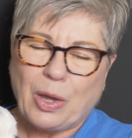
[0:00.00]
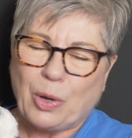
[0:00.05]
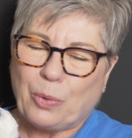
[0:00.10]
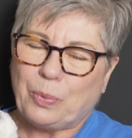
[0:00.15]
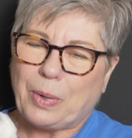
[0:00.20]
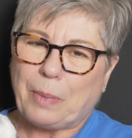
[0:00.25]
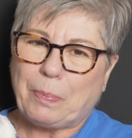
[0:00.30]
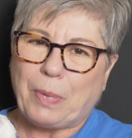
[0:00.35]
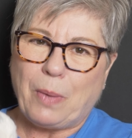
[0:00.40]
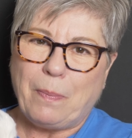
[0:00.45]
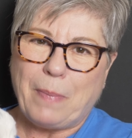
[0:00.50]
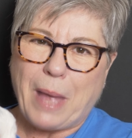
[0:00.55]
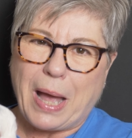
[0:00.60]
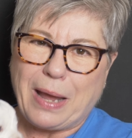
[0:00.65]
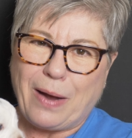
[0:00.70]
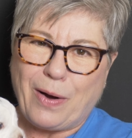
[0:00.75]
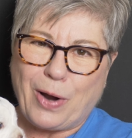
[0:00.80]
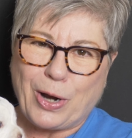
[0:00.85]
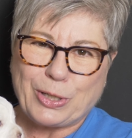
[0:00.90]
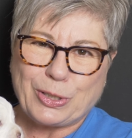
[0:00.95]
Ripple,
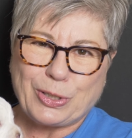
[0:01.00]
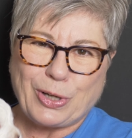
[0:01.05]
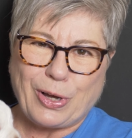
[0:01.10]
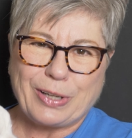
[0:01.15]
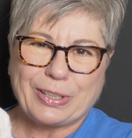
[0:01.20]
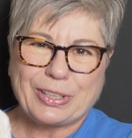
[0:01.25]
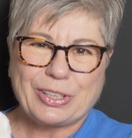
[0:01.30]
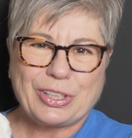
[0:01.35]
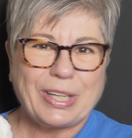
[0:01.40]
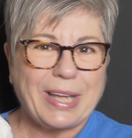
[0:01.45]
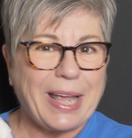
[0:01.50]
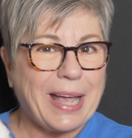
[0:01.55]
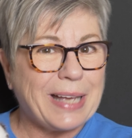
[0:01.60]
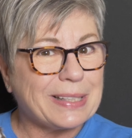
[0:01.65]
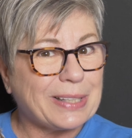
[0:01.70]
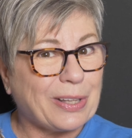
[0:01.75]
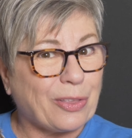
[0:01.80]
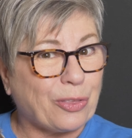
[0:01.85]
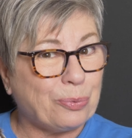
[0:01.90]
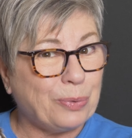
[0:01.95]
my heart dog, she
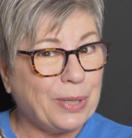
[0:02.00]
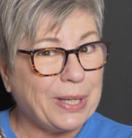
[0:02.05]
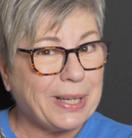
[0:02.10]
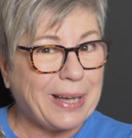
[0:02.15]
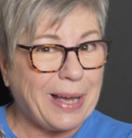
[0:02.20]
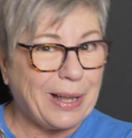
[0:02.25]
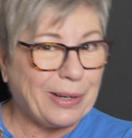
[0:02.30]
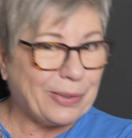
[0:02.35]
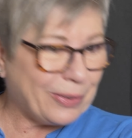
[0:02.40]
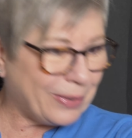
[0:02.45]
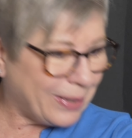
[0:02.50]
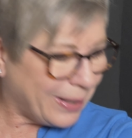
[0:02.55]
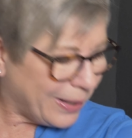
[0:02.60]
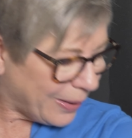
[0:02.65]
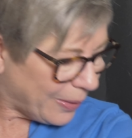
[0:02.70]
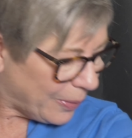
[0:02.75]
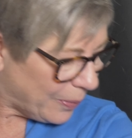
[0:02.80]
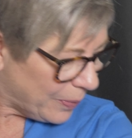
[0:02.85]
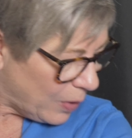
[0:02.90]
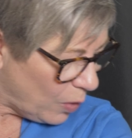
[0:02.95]
has a 3-colored
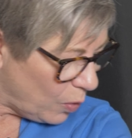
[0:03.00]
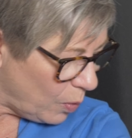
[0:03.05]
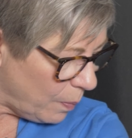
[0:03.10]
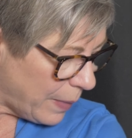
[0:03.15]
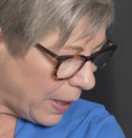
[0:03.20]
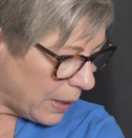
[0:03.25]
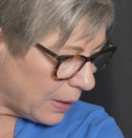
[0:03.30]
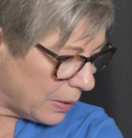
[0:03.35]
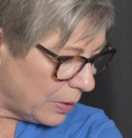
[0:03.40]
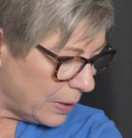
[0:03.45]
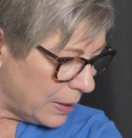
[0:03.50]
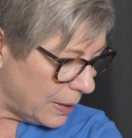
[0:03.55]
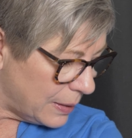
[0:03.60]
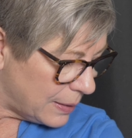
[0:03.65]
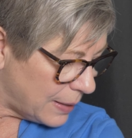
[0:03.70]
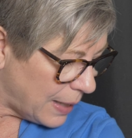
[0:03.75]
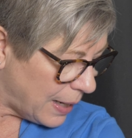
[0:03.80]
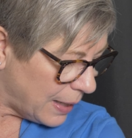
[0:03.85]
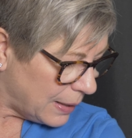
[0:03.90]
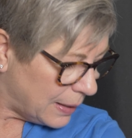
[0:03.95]
ear. Oh my goodness,
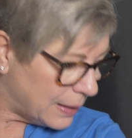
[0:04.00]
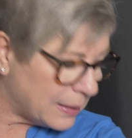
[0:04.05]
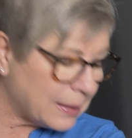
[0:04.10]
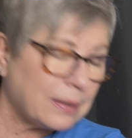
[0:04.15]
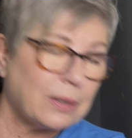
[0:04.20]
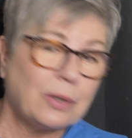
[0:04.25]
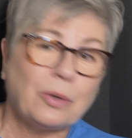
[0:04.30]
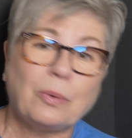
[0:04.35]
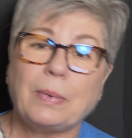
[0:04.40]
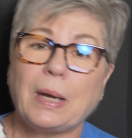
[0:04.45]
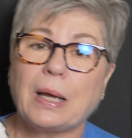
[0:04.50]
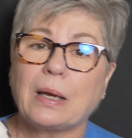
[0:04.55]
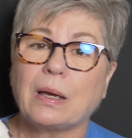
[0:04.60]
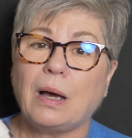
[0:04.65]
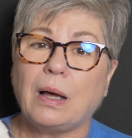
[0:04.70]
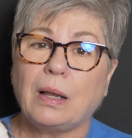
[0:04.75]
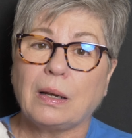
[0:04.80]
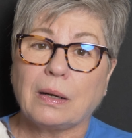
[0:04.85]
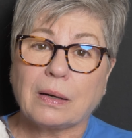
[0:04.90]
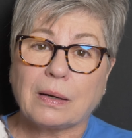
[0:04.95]
that is little Red
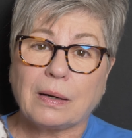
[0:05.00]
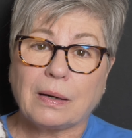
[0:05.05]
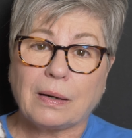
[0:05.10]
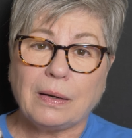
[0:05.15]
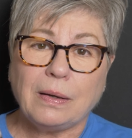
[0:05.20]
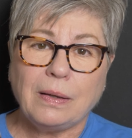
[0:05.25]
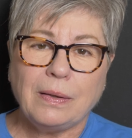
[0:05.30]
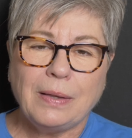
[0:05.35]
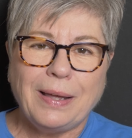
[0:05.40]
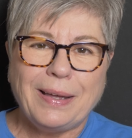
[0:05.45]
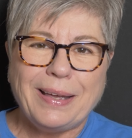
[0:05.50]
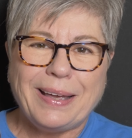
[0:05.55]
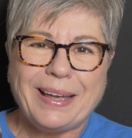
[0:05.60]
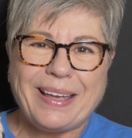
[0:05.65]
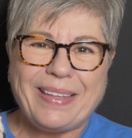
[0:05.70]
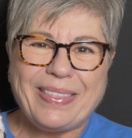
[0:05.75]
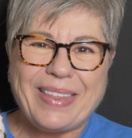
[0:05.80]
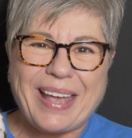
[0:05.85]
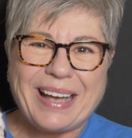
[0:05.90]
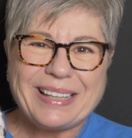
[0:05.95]
Collar Girl,
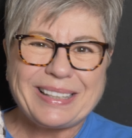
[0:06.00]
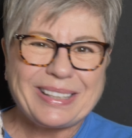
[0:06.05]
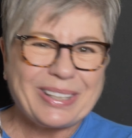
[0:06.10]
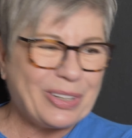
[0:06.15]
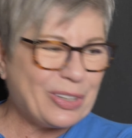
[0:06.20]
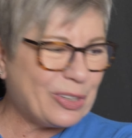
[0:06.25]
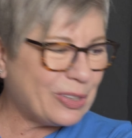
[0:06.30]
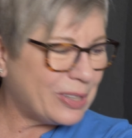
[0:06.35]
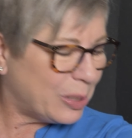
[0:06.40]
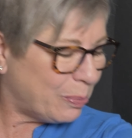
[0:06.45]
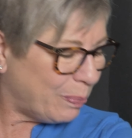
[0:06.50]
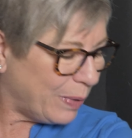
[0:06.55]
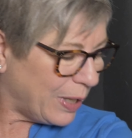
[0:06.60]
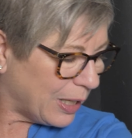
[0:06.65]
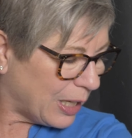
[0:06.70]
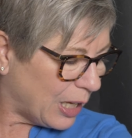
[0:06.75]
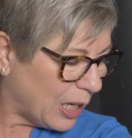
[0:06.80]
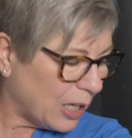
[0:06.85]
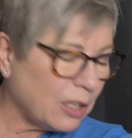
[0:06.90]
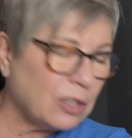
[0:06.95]
and that's her
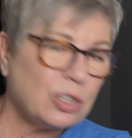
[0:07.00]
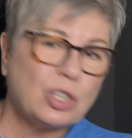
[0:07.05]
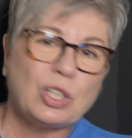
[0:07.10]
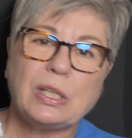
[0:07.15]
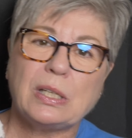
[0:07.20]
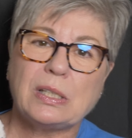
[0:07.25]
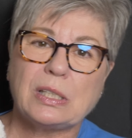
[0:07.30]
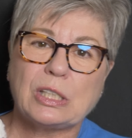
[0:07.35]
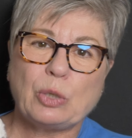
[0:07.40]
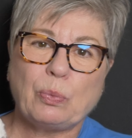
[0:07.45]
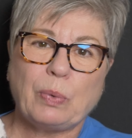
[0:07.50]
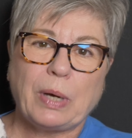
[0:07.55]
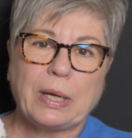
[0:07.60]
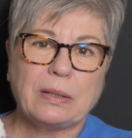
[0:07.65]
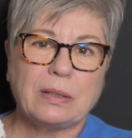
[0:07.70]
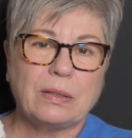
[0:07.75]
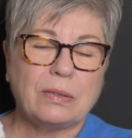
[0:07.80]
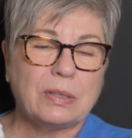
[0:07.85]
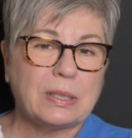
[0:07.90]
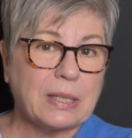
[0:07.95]
speaking. She is the
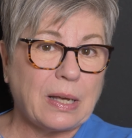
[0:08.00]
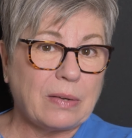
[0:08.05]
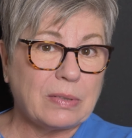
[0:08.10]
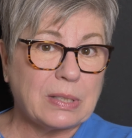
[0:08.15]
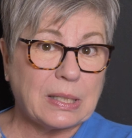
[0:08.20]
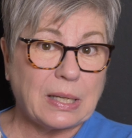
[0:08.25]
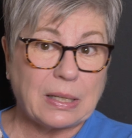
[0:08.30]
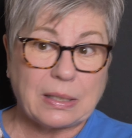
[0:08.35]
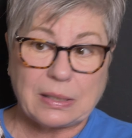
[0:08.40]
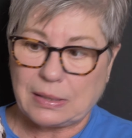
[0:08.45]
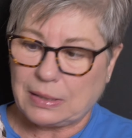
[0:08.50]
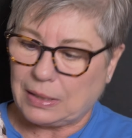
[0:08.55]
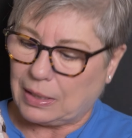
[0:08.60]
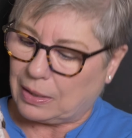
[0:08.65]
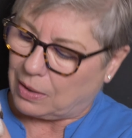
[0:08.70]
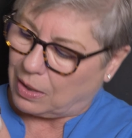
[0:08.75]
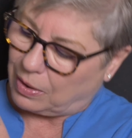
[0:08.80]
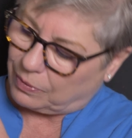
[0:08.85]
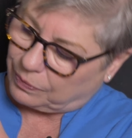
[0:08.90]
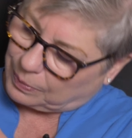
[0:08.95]
one who sounds like a
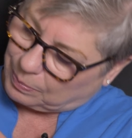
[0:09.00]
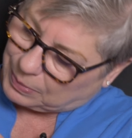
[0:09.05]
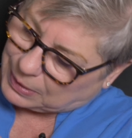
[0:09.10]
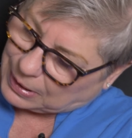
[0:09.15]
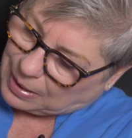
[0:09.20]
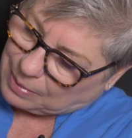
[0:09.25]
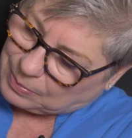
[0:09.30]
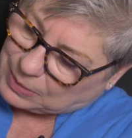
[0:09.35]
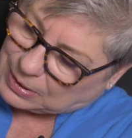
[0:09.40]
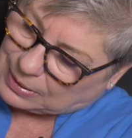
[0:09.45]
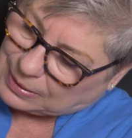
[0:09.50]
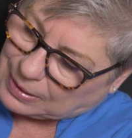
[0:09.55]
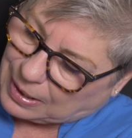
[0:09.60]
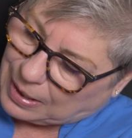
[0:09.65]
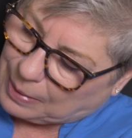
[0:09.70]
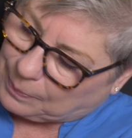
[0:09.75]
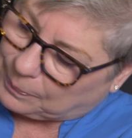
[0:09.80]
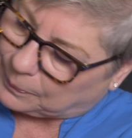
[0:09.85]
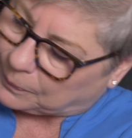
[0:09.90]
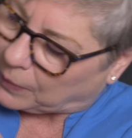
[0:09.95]
seagull from time to
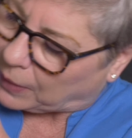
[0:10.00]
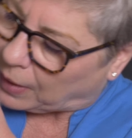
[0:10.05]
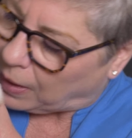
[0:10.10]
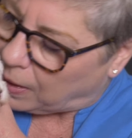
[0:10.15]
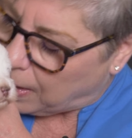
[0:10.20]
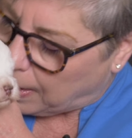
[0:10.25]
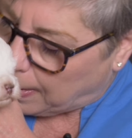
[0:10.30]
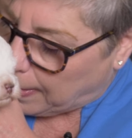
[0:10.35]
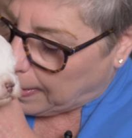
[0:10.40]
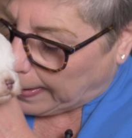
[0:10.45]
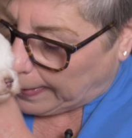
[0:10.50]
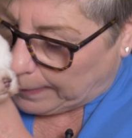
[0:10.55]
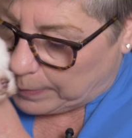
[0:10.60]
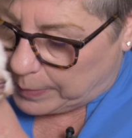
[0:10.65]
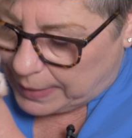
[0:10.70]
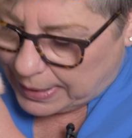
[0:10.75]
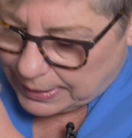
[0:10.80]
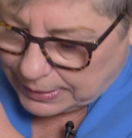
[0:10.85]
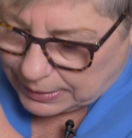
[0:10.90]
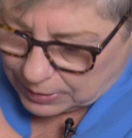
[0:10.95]
time.
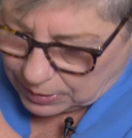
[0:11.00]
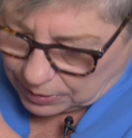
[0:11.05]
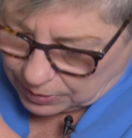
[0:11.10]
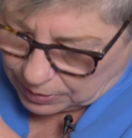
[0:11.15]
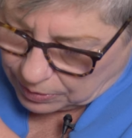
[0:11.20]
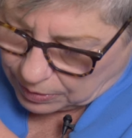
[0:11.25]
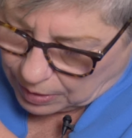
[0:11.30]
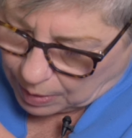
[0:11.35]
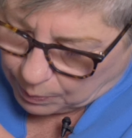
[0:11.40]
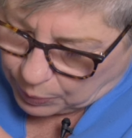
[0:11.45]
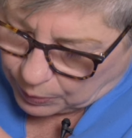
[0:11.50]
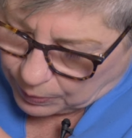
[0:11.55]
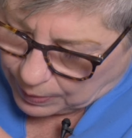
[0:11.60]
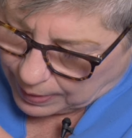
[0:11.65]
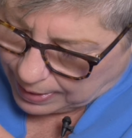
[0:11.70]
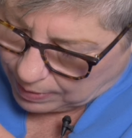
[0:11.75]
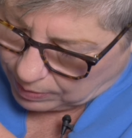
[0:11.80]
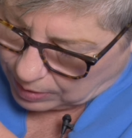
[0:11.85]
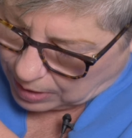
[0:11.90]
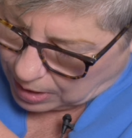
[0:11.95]
And Mr. Brown